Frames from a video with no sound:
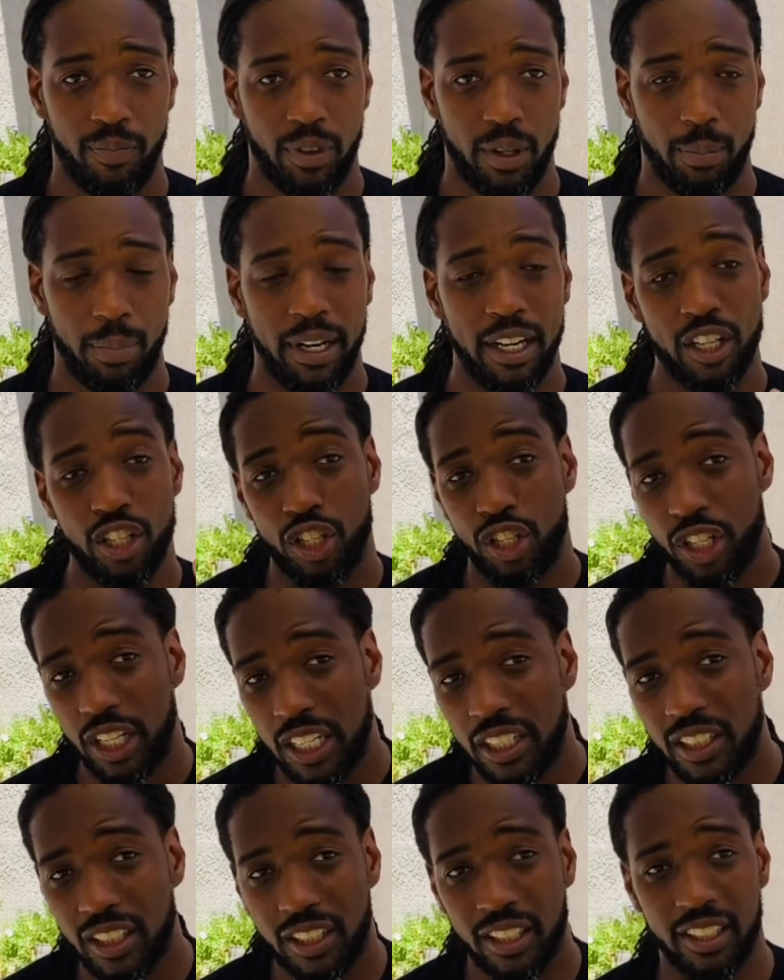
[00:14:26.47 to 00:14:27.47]
But in
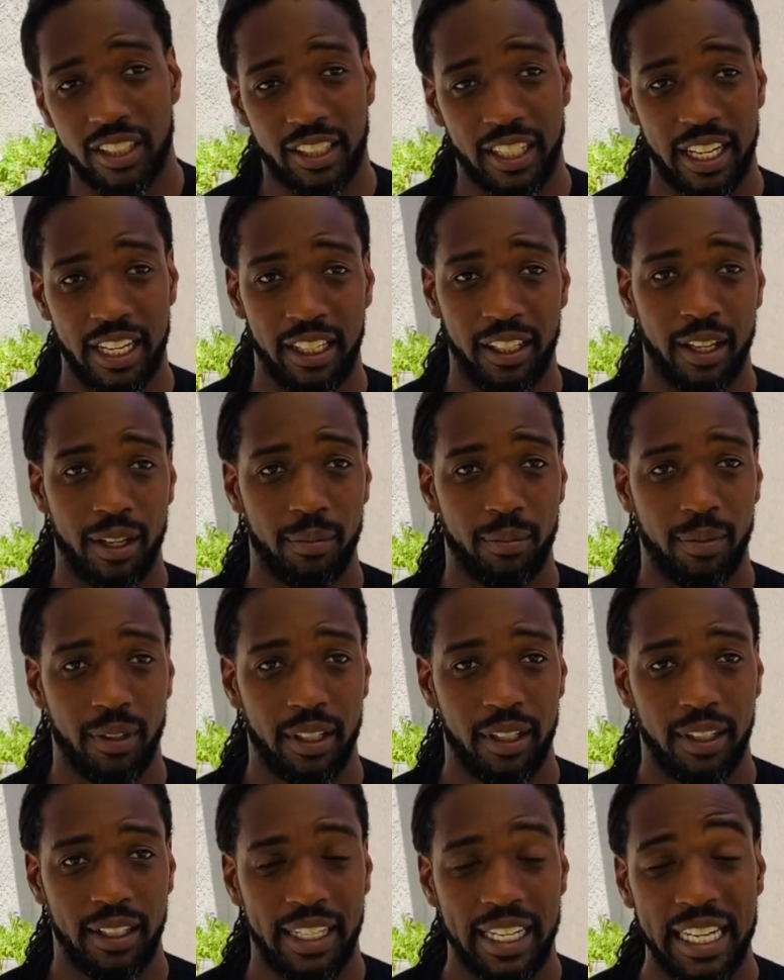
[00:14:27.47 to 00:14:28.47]
Jesus' kingdom,
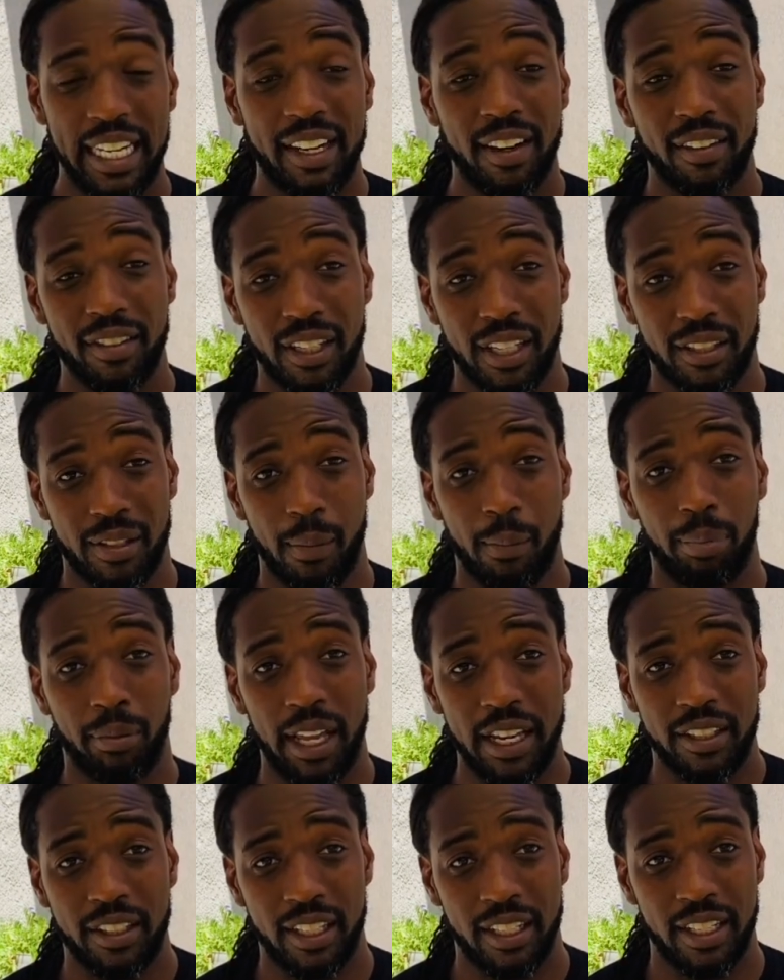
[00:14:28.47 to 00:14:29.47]
he gives us a
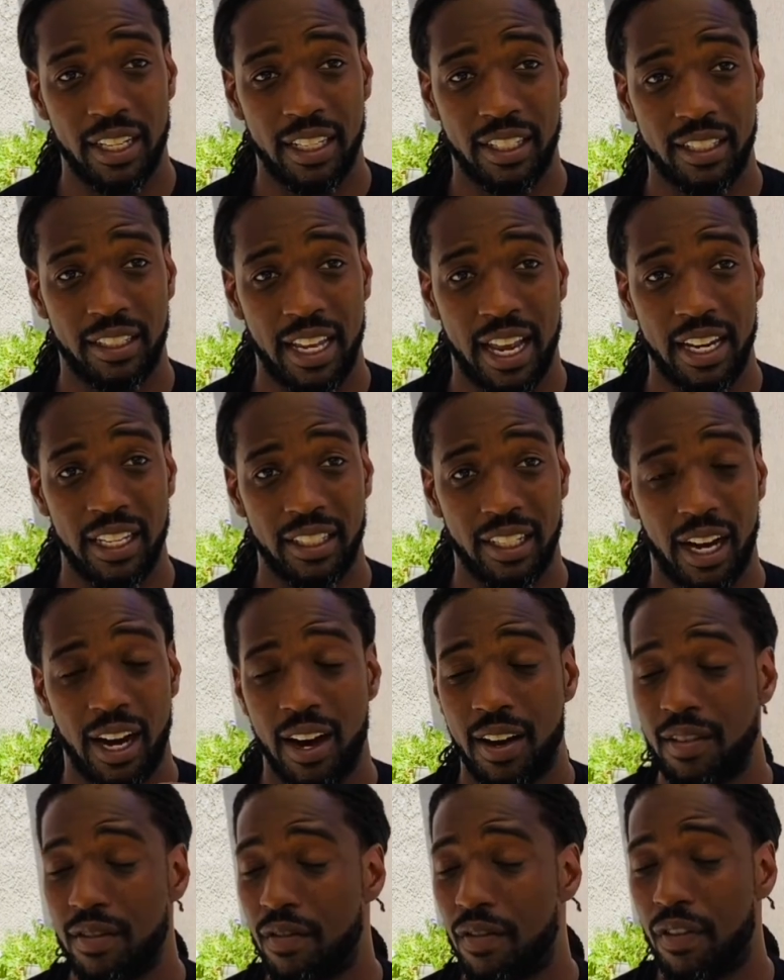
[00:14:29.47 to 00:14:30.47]
blessedness that is
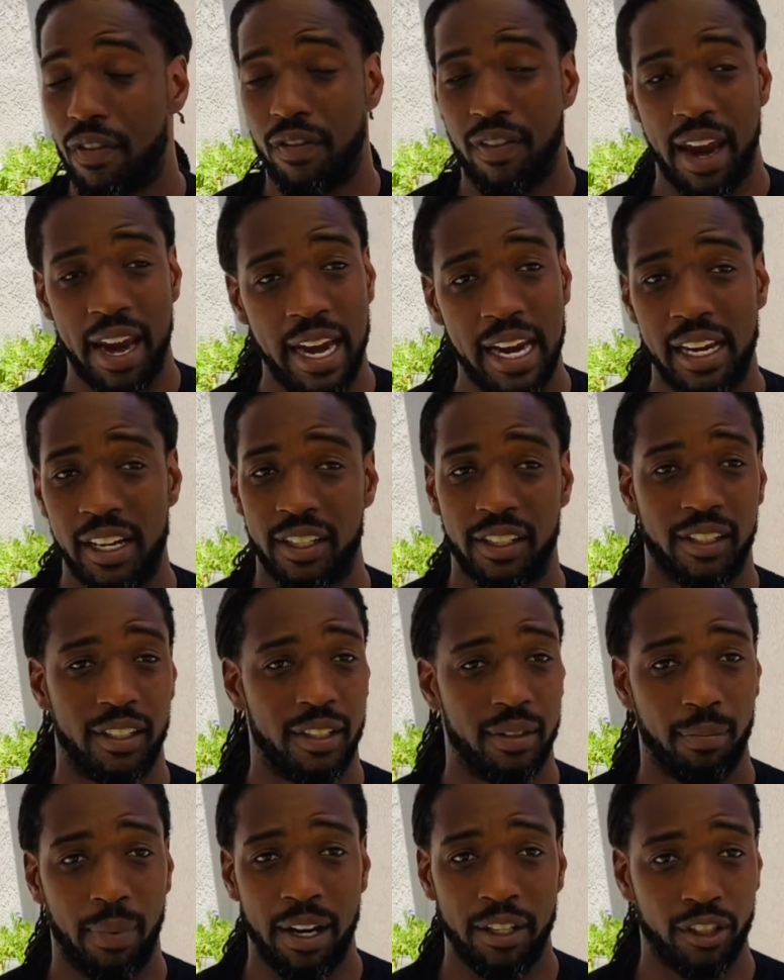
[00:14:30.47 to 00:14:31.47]
unfazed
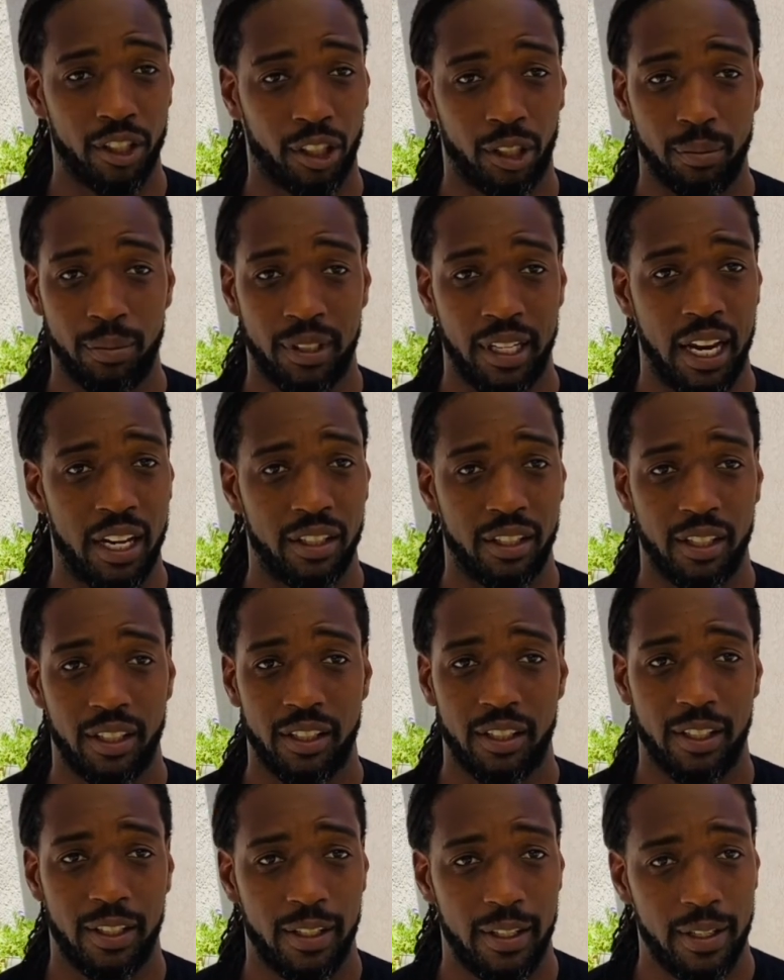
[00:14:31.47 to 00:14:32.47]
by
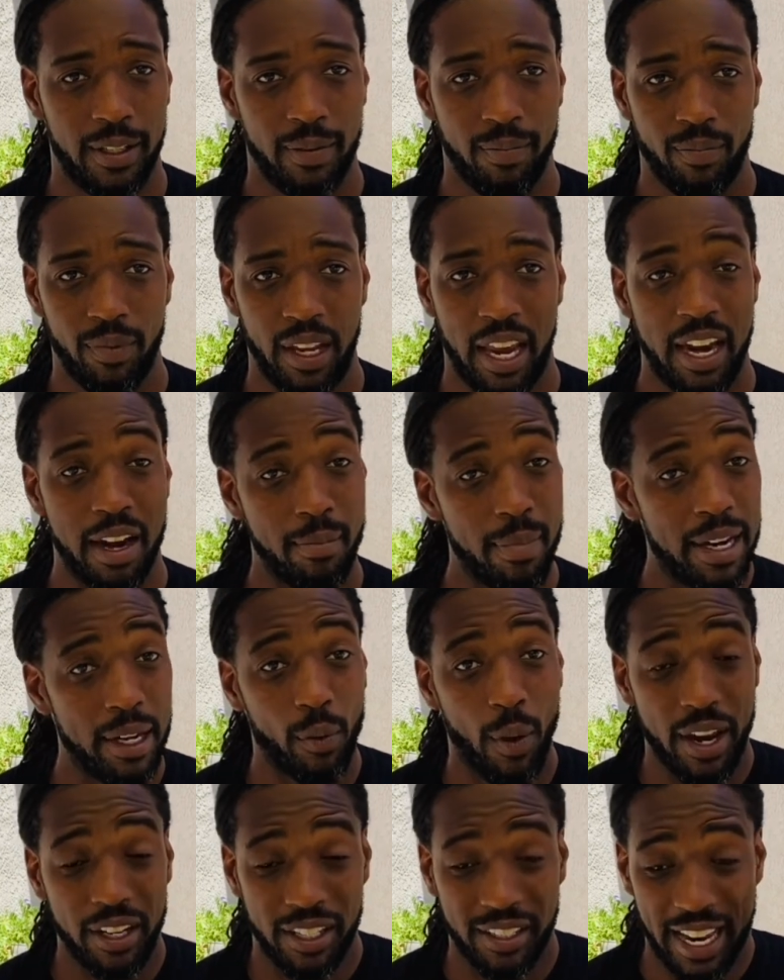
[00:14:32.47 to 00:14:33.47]
circumstances. And in many
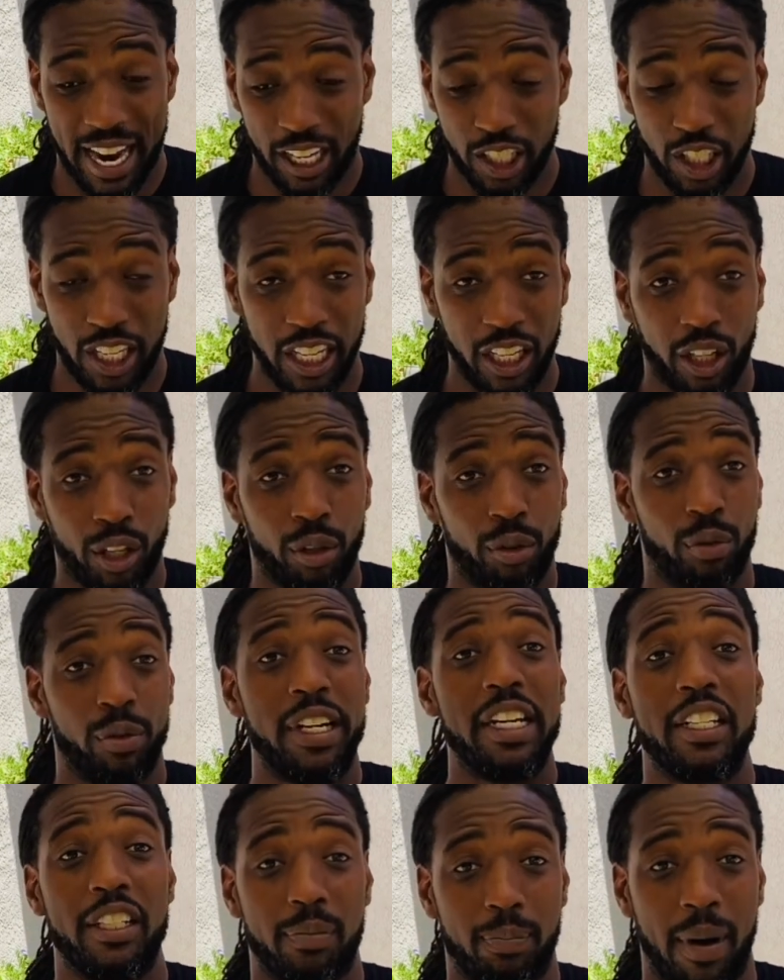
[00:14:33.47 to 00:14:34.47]
ways, it's actually
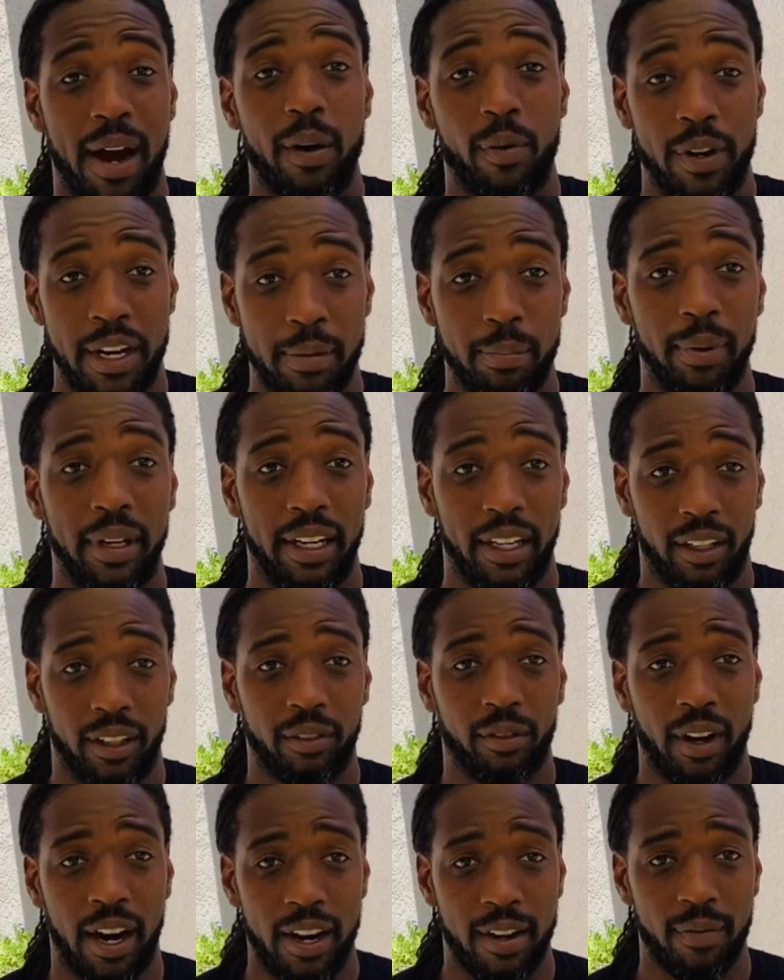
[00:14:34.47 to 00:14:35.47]
increased by weeping,
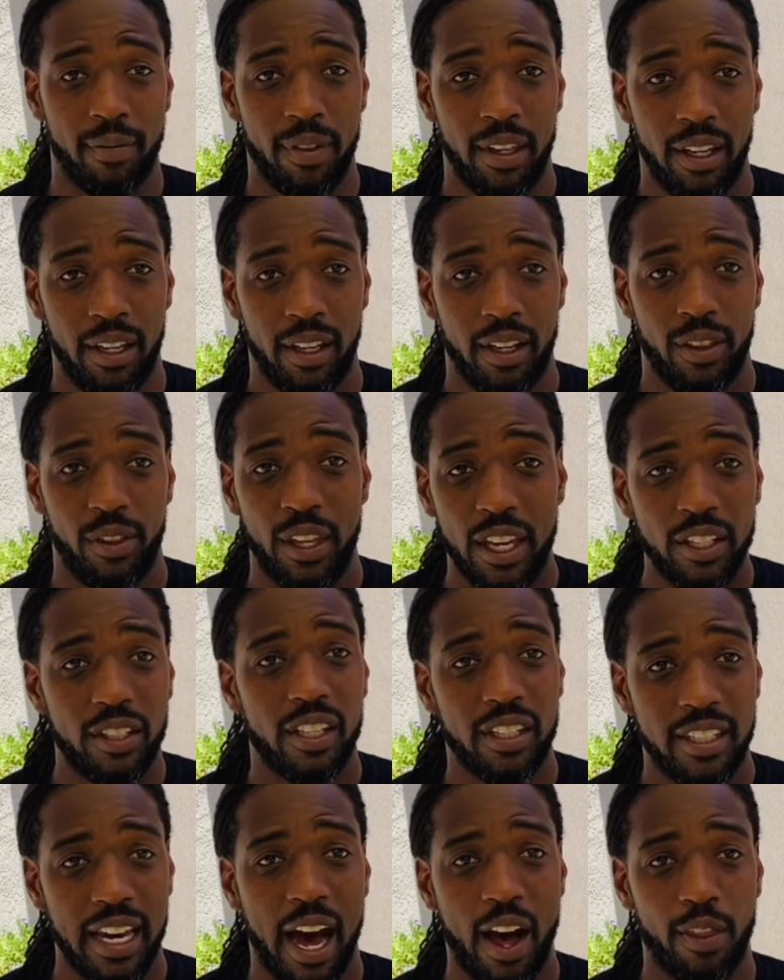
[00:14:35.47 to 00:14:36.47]
right? This
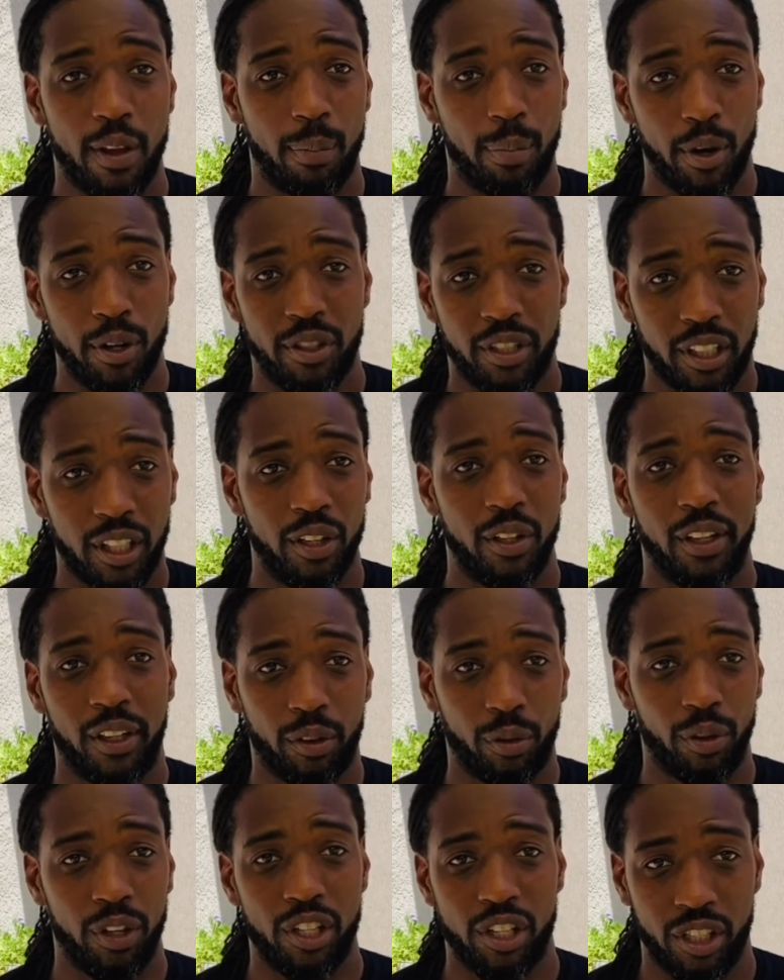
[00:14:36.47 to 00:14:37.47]
is how the persecuted
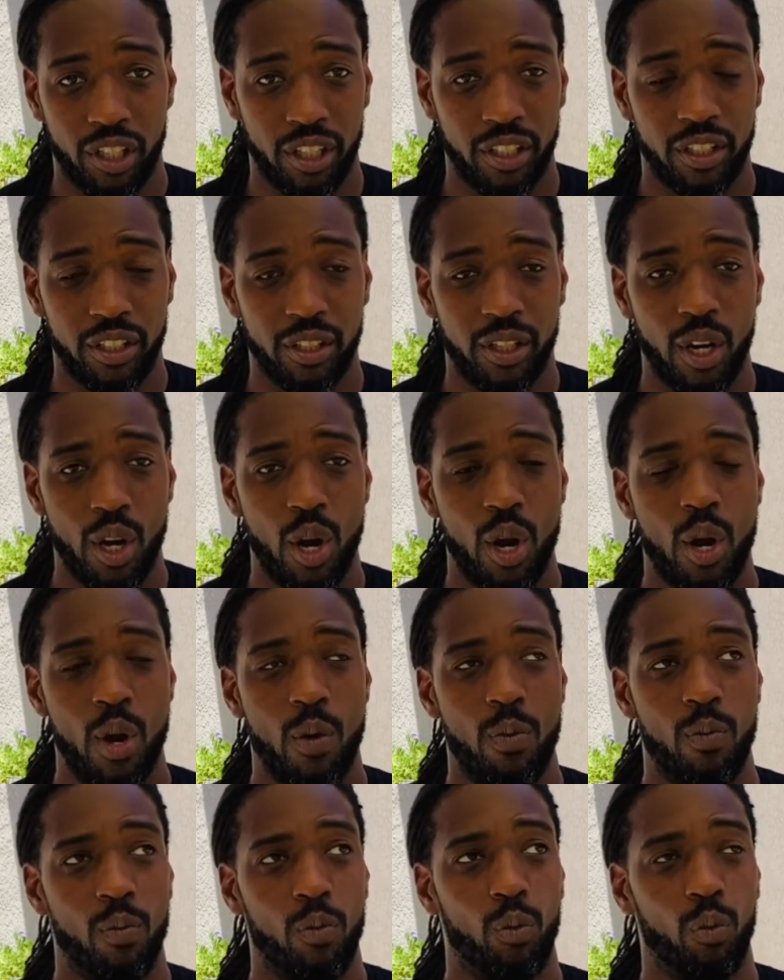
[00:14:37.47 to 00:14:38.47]
Christians
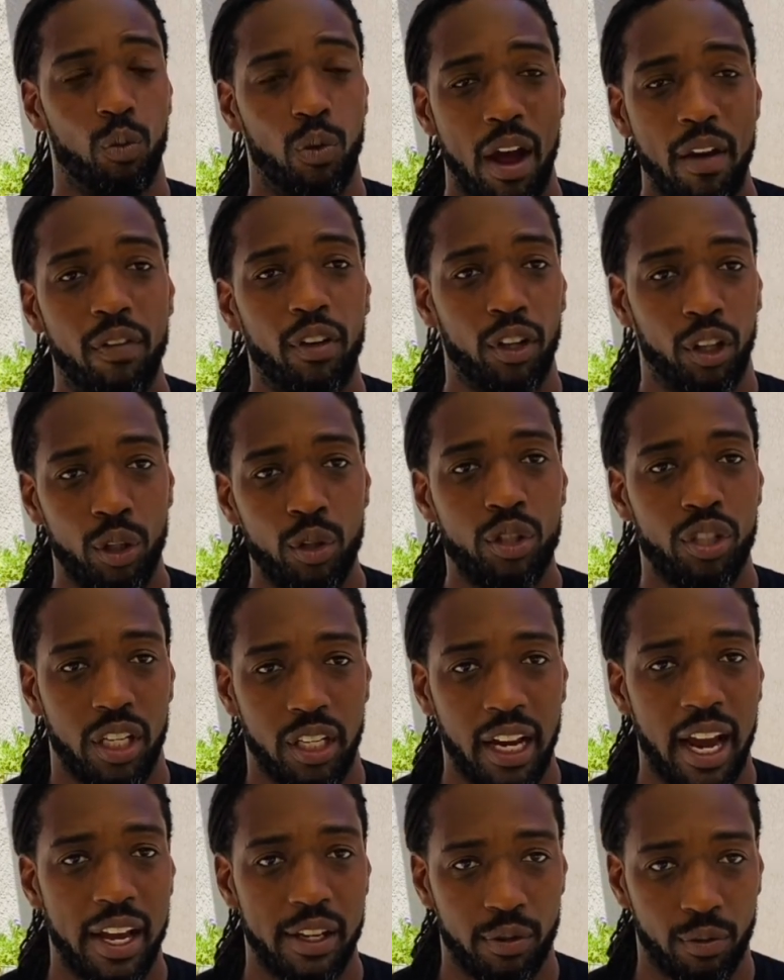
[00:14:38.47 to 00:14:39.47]

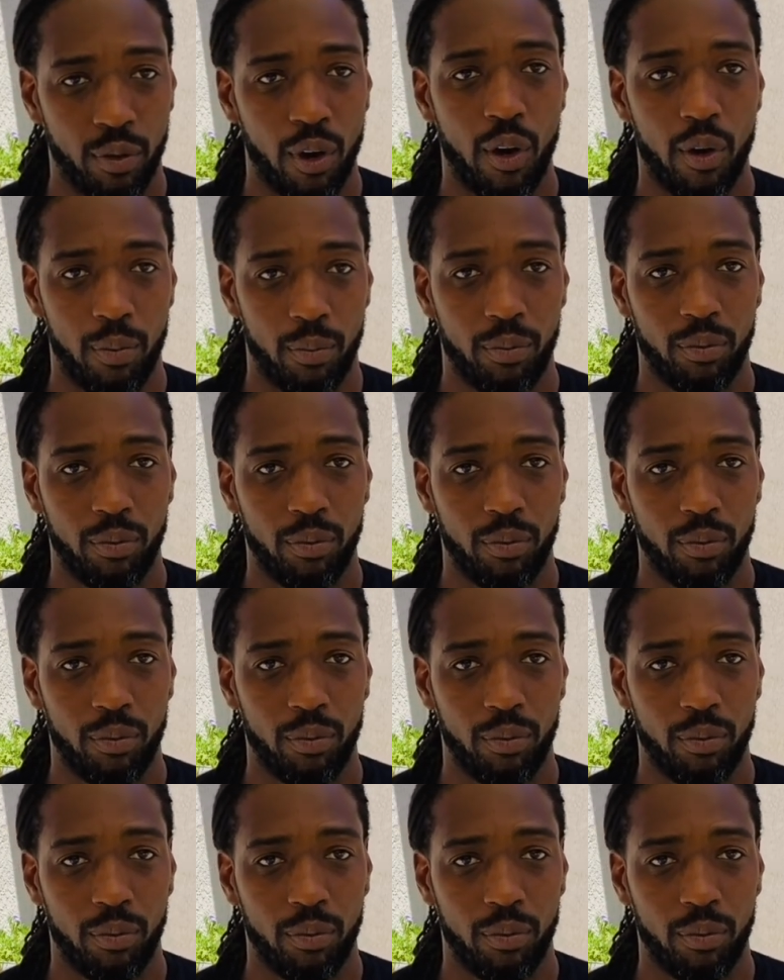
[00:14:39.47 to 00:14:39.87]
revolutionized Rome.